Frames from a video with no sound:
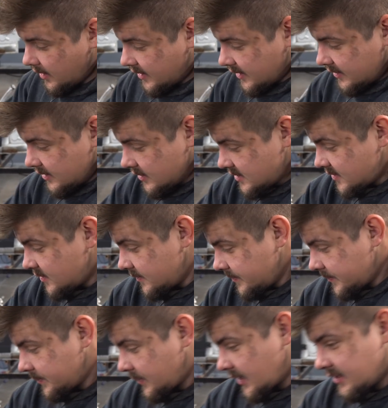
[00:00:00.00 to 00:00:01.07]
get this
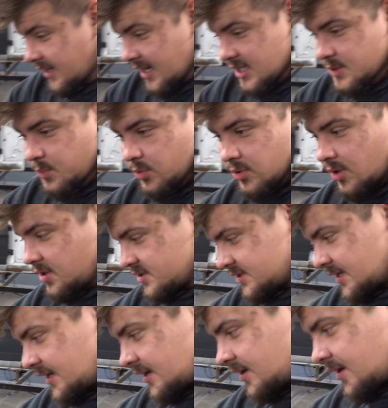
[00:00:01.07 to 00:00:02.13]
dashboard all
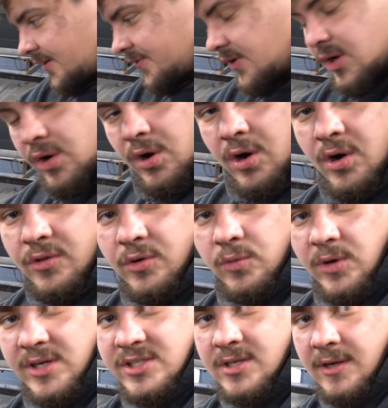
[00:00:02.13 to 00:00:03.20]
sanded off, get all the
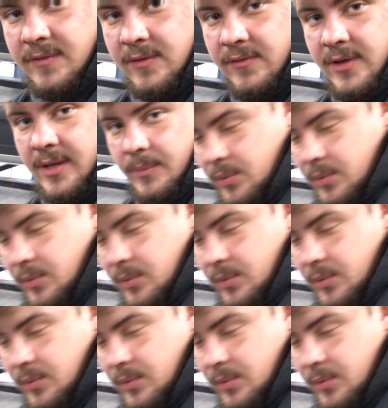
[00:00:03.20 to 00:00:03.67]
rust off of it,